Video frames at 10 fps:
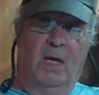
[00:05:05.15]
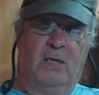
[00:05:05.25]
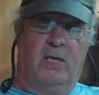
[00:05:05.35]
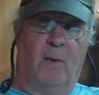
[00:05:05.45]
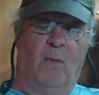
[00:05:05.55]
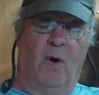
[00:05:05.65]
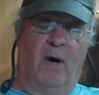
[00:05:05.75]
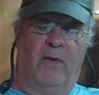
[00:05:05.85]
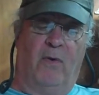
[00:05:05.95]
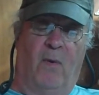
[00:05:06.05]

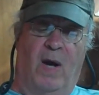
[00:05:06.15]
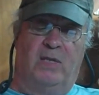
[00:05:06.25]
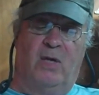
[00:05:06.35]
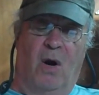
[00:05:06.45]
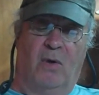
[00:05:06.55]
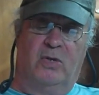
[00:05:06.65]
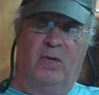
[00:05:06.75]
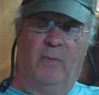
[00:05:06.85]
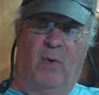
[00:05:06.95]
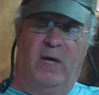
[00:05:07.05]
Somewhere on the West Coast,
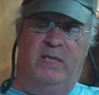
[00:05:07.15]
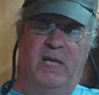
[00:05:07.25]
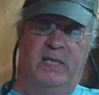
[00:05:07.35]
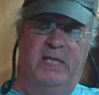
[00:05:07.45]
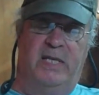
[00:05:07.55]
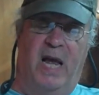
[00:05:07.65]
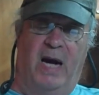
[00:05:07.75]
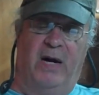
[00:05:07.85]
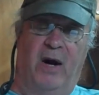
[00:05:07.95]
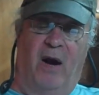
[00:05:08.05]
the boy says he's
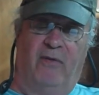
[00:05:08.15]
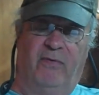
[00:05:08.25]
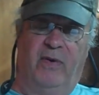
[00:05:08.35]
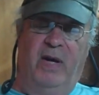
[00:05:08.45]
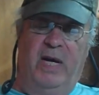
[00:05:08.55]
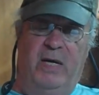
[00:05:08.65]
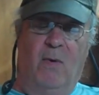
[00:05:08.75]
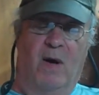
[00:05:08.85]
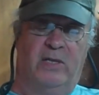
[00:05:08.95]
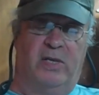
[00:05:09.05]
had enough. He
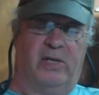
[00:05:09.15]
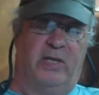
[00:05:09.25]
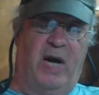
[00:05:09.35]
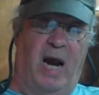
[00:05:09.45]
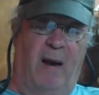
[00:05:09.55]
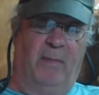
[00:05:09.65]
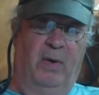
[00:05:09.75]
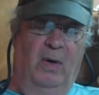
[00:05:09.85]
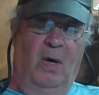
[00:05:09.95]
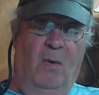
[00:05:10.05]
wants to stop.
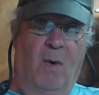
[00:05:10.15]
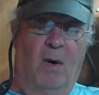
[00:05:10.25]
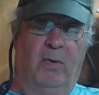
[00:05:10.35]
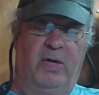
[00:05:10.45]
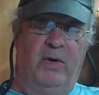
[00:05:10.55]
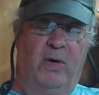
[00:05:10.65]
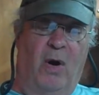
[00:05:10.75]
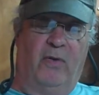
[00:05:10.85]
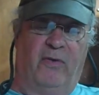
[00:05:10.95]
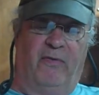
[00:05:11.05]
Where will you
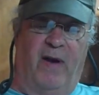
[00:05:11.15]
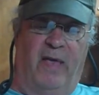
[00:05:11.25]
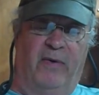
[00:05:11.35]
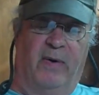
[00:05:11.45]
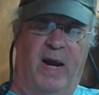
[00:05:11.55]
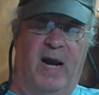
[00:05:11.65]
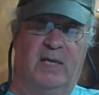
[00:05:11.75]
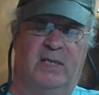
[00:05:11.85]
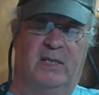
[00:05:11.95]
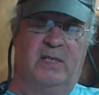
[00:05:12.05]
go, the father
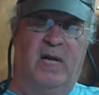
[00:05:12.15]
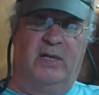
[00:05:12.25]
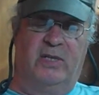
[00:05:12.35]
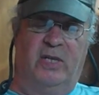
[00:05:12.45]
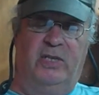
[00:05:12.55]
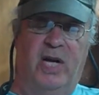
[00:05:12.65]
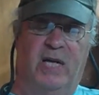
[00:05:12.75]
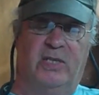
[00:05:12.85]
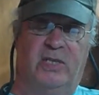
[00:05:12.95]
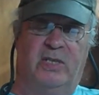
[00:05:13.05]
asks, and
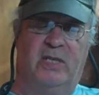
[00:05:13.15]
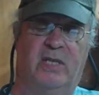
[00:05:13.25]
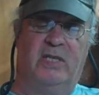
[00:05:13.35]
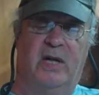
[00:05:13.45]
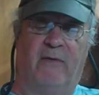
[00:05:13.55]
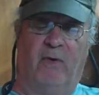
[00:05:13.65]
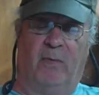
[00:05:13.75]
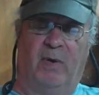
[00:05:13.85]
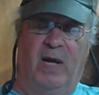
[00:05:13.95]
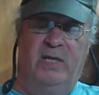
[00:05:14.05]
suggests several
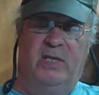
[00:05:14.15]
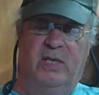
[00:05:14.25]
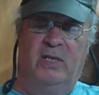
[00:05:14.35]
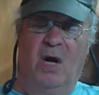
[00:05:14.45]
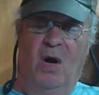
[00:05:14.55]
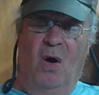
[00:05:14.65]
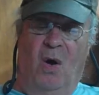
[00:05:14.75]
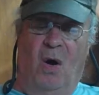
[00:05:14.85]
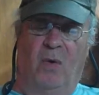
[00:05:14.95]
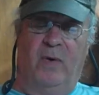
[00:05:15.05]
places,
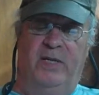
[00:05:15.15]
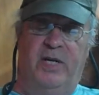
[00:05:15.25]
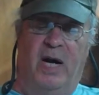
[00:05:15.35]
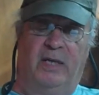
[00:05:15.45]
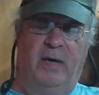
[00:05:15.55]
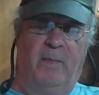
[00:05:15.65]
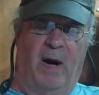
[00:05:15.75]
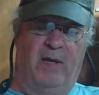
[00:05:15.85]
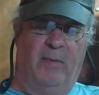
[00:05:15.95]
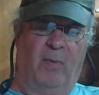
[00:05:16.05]
all rejected
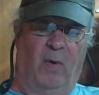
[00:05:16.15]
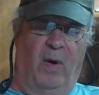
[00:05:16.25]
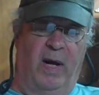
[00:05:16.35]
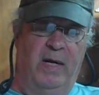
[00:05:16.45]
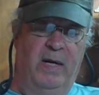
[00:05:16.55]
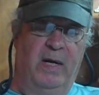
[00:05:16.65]
by the boy.